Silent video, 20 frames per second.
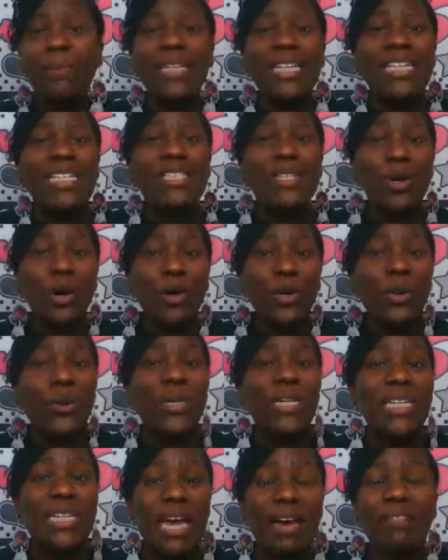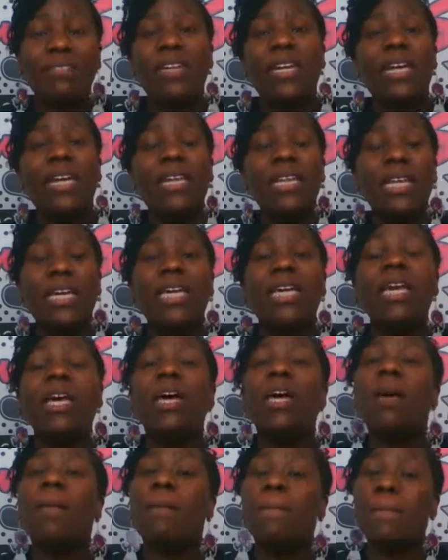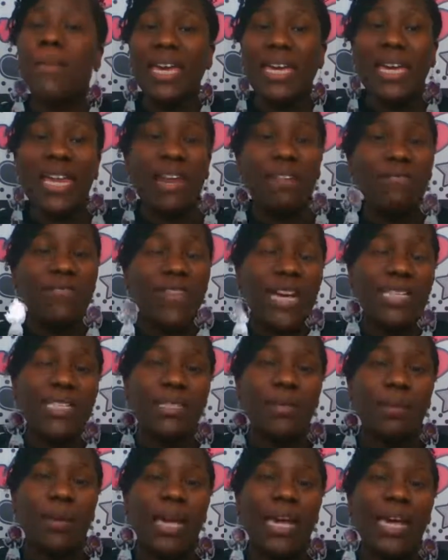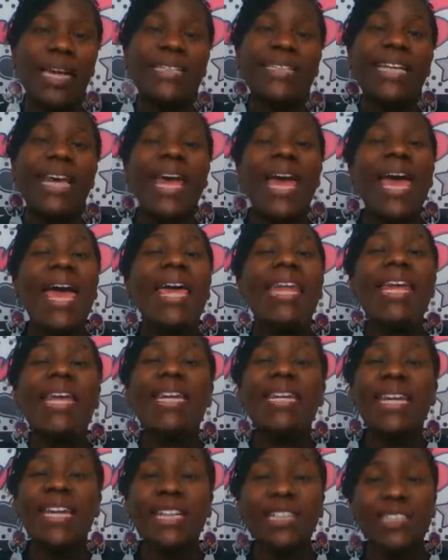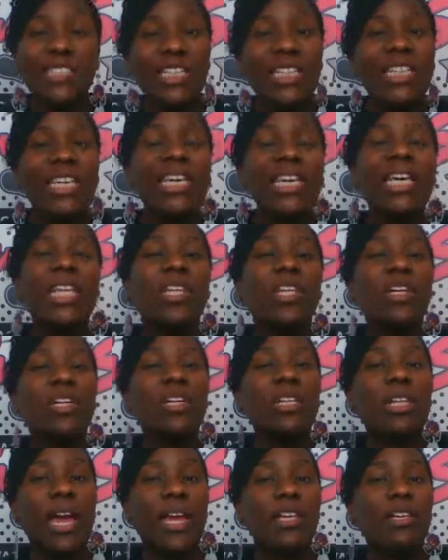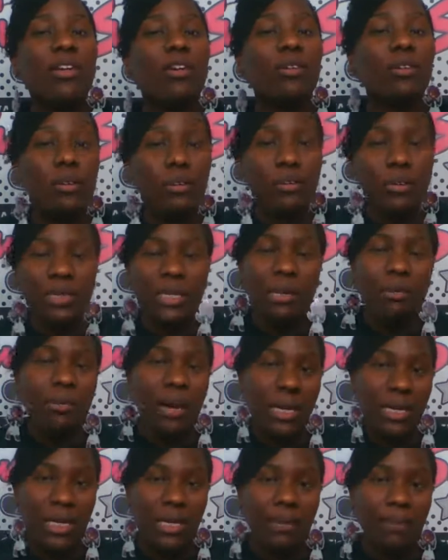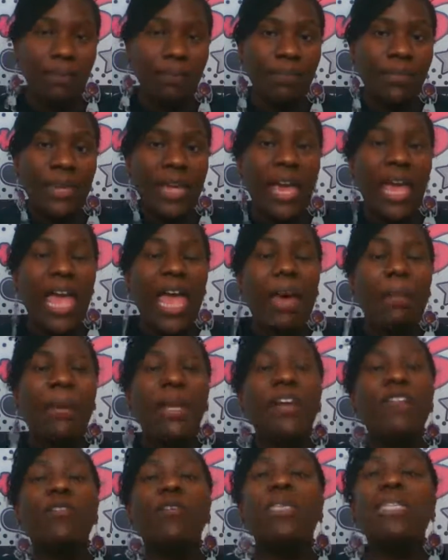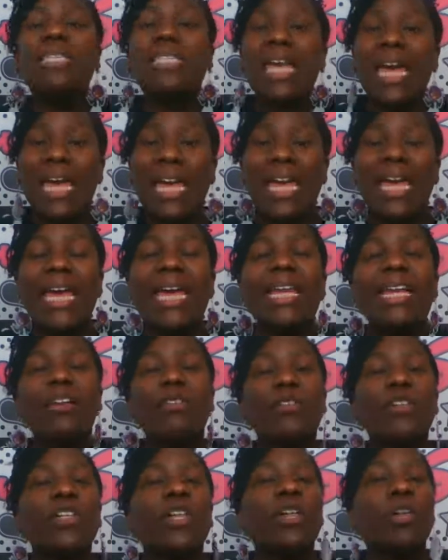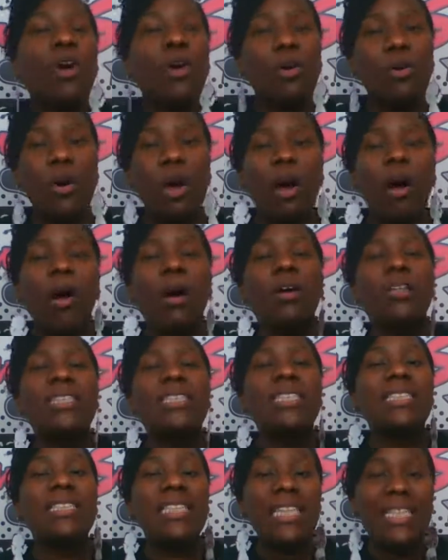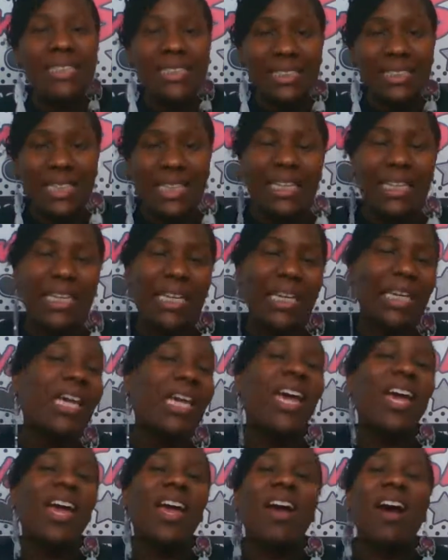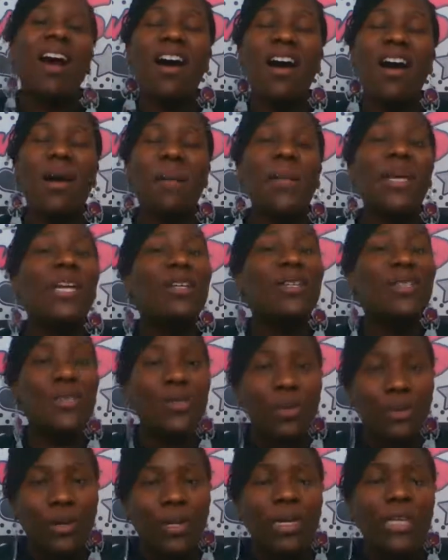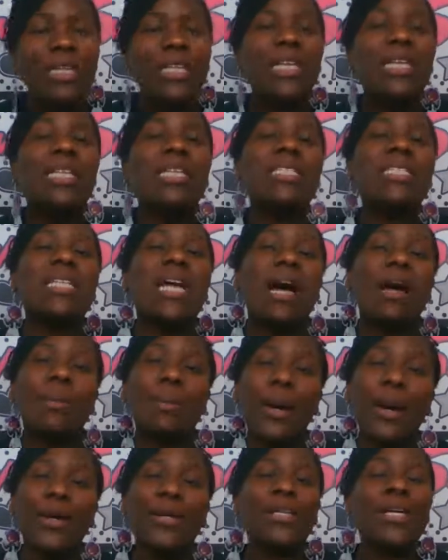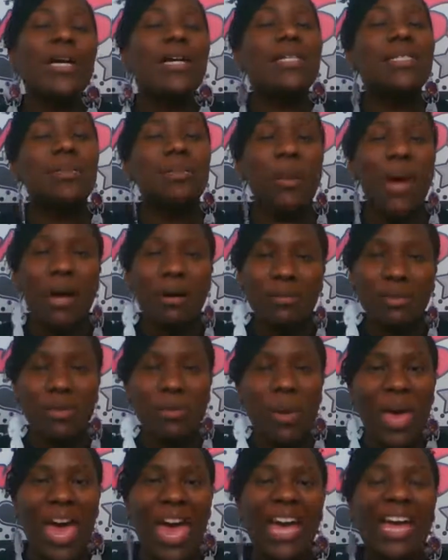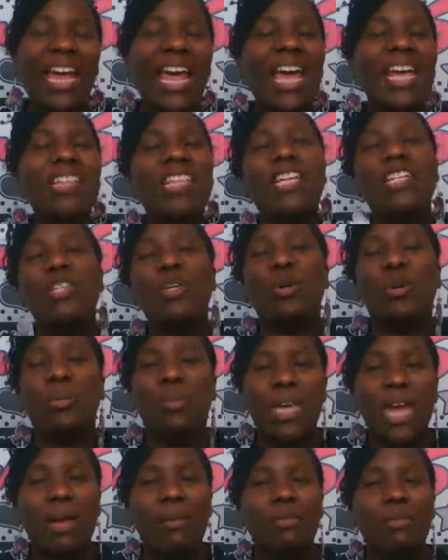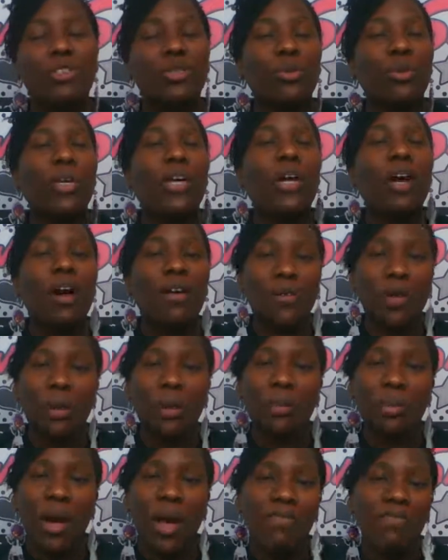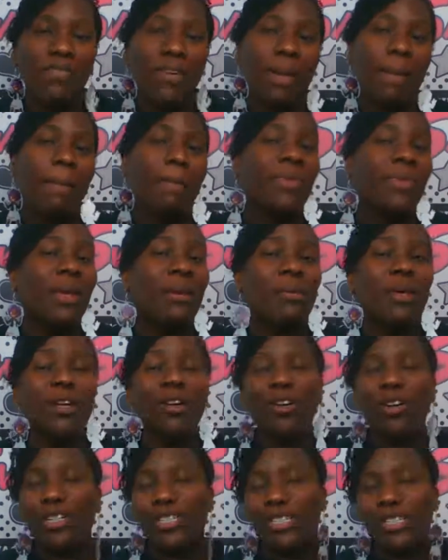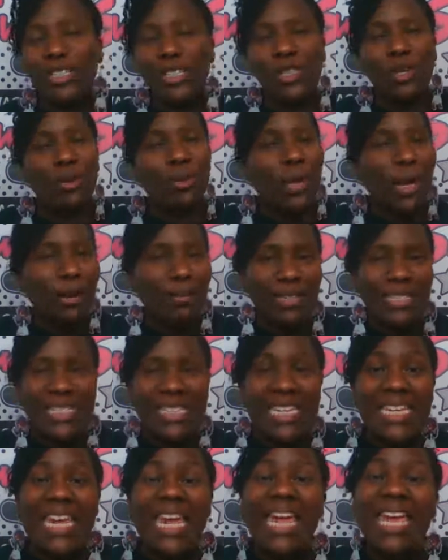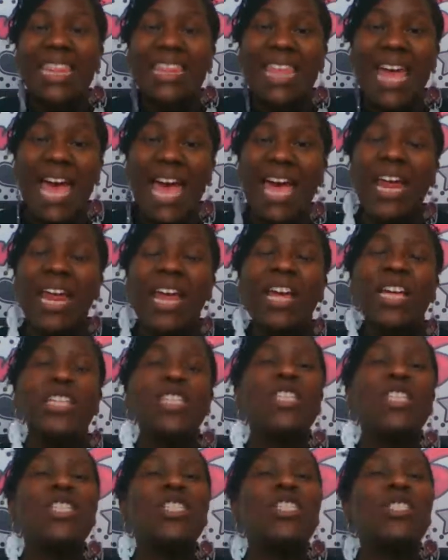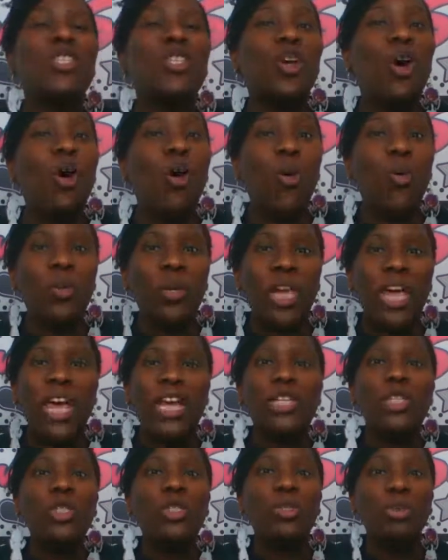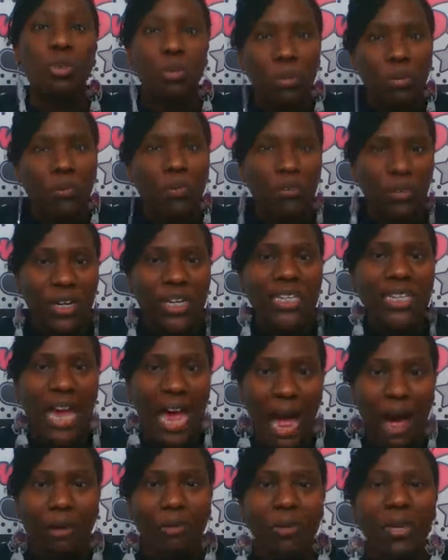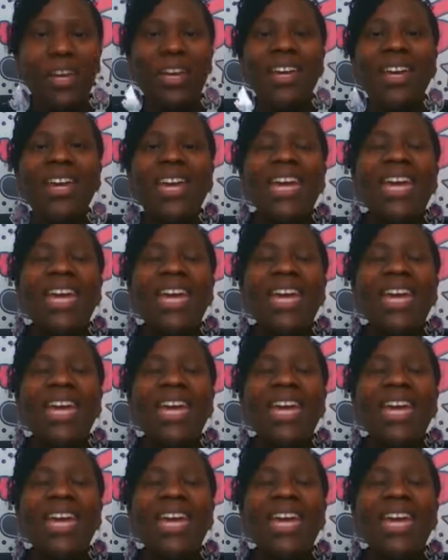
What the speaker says: please know you can definitely make an investment and initially look like you're losing money. But if you stay in it for the long haul, statistically and historically, the stock market does bounce back and then you'll be able to recover a profit. But of course, there's no guarantee in that. Just don't get super freaked out.